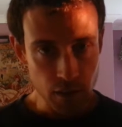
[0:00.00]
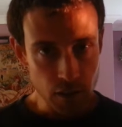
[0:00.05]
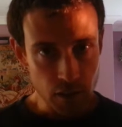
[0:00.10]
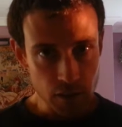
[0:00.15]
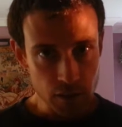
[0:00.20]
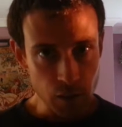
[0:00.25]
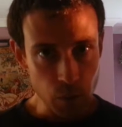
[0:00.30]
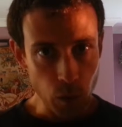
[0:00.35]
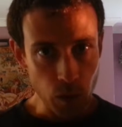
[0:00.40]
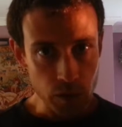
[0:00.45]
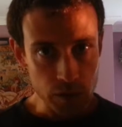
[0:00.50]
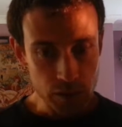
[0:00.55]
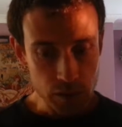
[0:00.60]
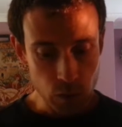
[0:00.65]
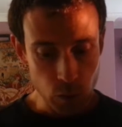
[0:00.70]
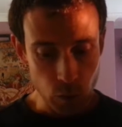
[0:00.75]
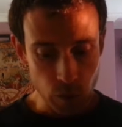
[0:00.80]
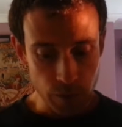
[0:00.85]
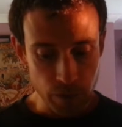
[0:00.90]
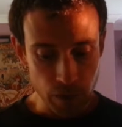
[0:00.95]
So while
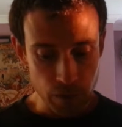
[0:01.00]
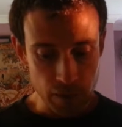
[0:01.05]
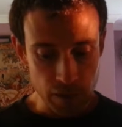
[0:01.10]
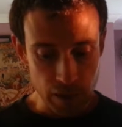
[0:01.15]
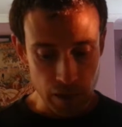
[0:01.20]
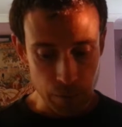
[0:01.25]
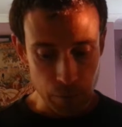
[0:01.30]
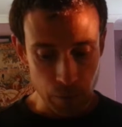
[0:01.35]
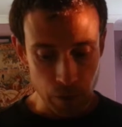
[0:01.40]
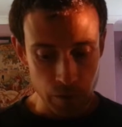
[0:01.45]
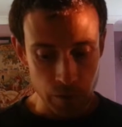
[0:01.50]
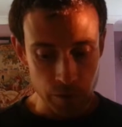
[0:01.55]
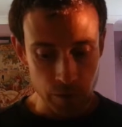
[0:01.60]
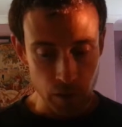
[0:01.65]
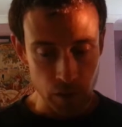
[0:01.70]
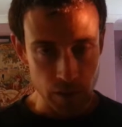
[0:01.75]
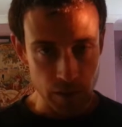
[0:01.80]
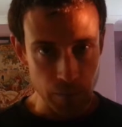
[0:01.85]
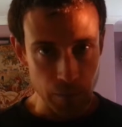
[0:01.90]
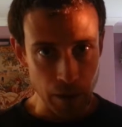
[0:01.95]
score voting and approval
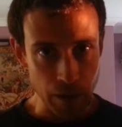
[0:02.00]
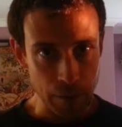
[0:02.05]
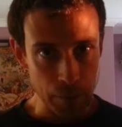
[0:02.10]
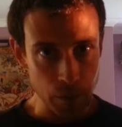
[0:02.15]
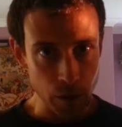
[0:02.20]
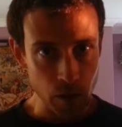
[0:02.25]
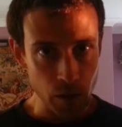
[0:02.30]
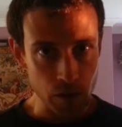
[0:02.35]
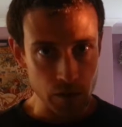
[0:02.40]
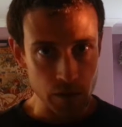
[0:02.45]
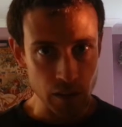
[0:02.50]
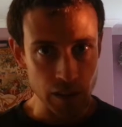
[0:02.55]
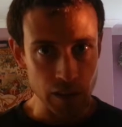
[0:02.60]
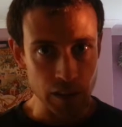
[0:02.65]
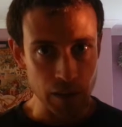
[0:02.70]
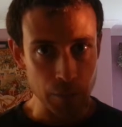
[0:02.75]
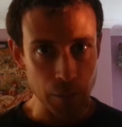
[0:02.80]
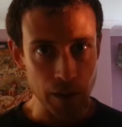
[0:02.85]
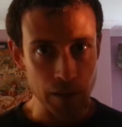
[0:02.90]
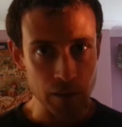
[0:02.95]
voting may pass
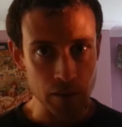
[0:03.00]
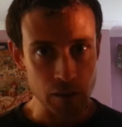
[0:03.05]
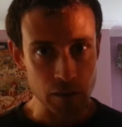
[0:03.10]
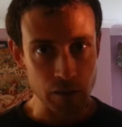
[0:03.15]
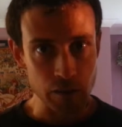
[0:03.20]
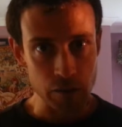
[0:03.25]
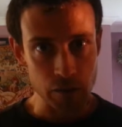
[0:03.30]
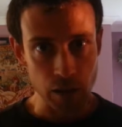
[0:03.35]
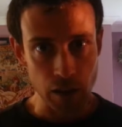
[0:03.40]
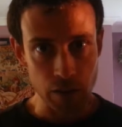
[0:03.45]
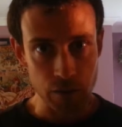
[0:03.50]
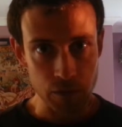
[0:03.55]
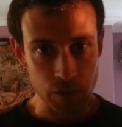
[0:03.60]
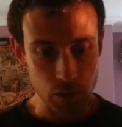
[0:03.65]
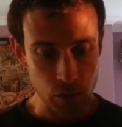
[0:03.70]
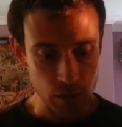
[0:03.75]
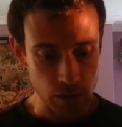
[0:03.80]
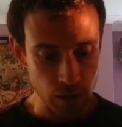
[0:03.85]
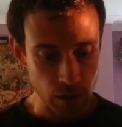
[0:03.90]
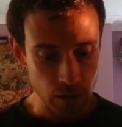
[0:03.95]
independence of irrelevant
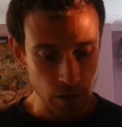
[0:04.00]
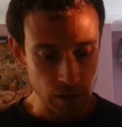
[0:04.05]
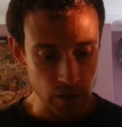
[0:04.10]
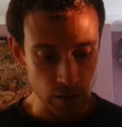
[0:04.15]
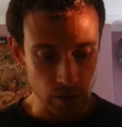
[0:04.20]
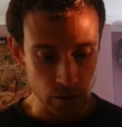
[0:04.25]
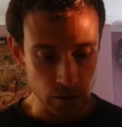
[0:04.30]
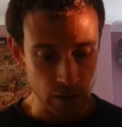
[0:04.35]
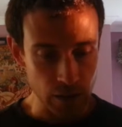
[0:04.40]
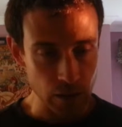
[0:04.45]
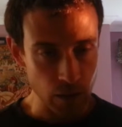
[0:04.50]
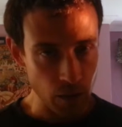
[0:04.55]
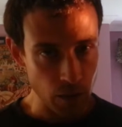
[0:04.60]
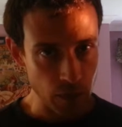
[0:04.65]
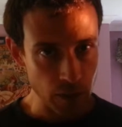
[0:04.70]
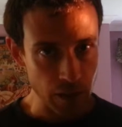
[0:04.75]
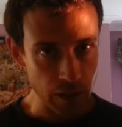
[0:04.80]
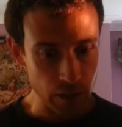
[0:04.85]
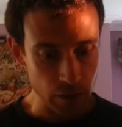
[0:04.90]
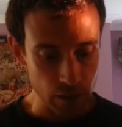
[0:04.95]
alternatives in
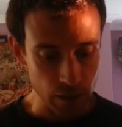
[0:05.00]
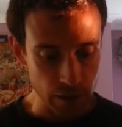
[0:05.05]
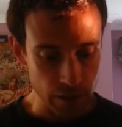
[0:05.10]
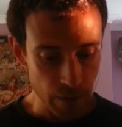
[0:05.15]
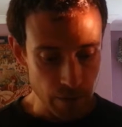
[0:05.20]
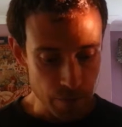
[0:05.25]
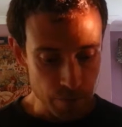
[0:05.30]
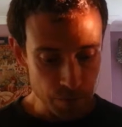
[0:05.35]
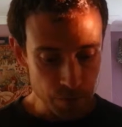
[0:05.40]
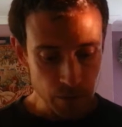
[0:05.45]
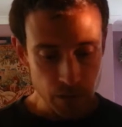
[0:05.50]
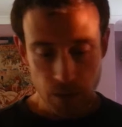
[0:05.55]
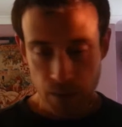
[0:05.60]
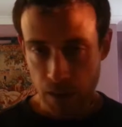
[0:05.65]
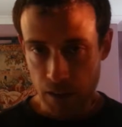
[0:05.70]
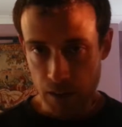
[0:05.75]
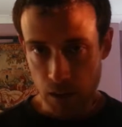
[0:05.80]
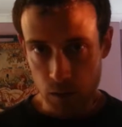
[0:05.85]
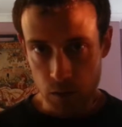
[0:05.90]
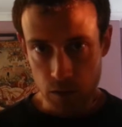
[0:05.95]
theory,
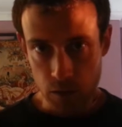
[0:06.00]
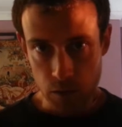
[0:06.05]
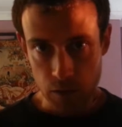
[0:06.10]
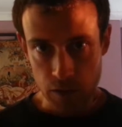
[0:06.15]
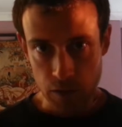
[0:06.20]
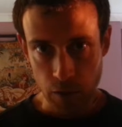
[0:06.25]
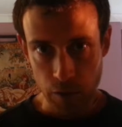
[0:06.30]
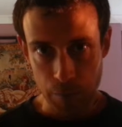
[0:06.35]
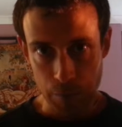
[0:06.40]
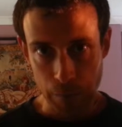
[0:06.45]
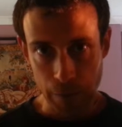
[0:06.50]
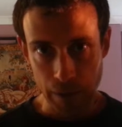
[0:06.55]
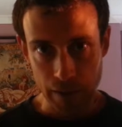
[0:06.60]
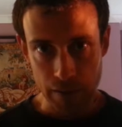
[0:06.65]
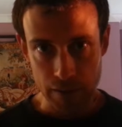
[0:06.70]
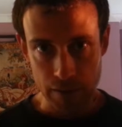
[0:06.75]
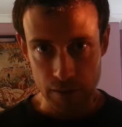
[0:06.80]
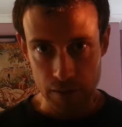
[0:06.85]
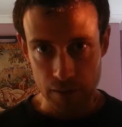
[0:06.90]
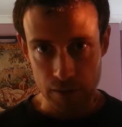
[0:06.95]
they don't do so in
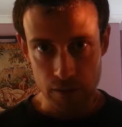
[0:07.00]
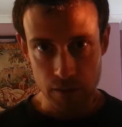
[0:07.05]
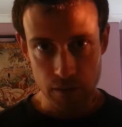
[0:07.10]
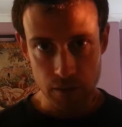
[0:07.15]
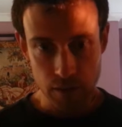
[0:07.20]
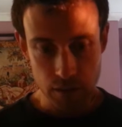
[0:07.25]
practice.